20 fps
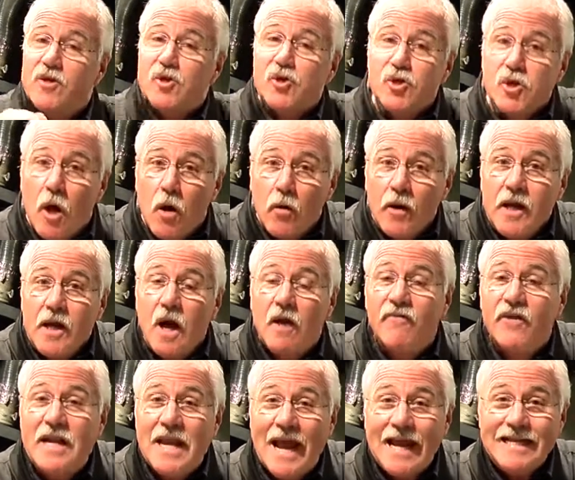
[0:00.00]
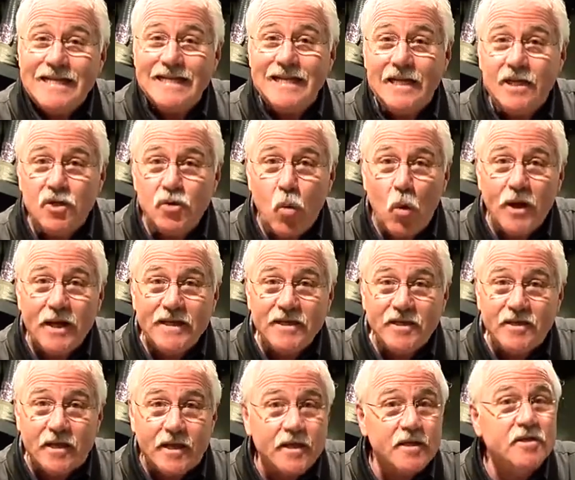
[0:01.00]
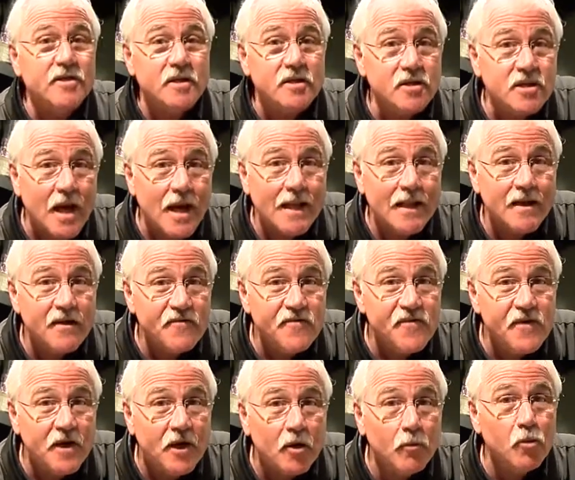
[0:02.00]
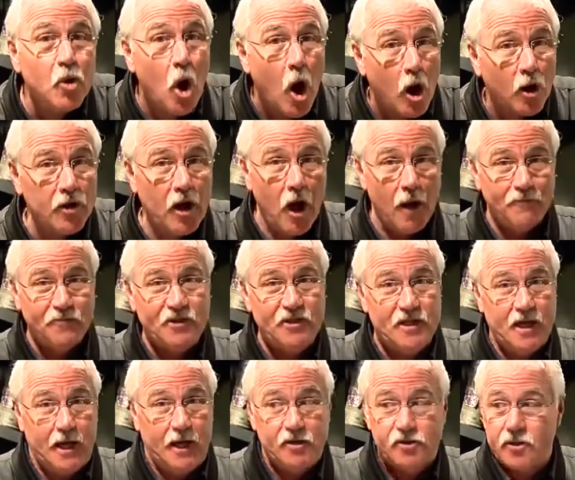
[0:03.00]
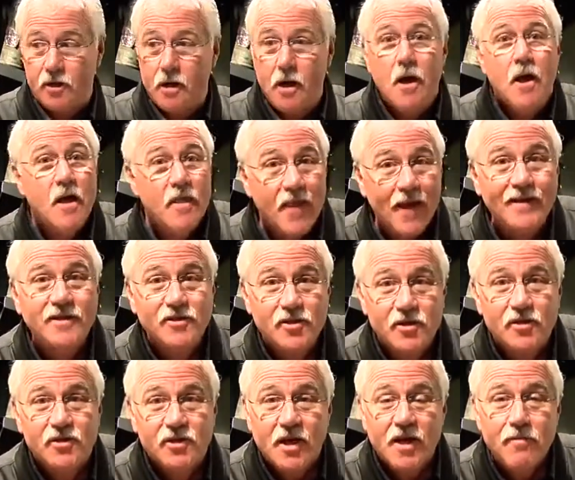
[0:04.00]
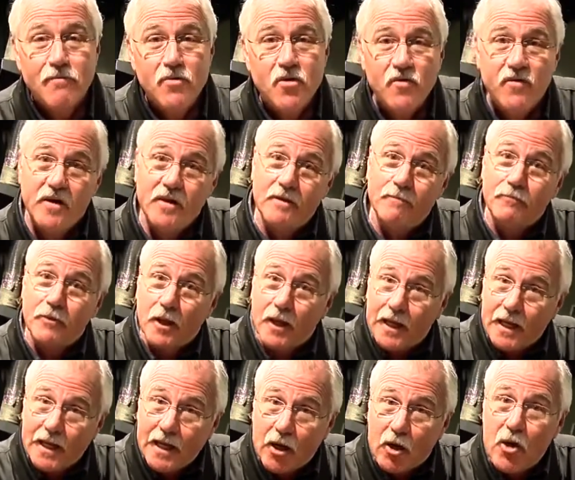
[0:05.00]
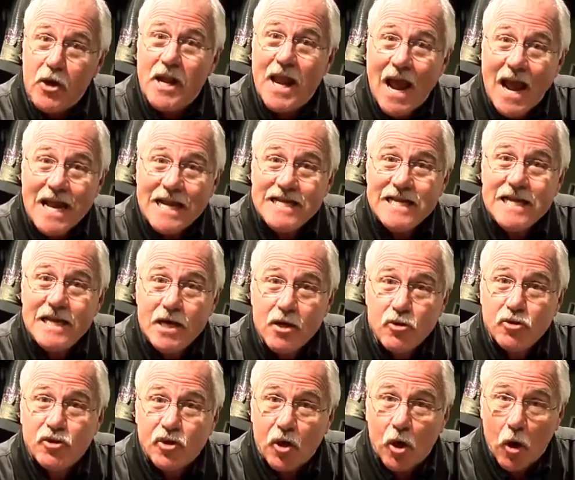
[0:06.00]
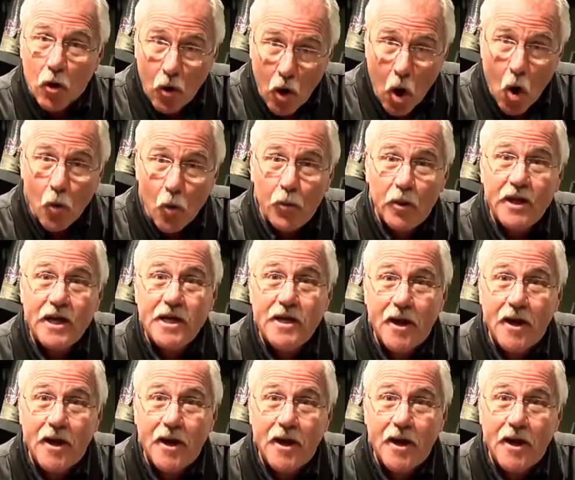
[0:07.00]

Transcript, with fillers: showing of a 1926 silent film called Upstage. That's the same movie that played here 90 years ago, opening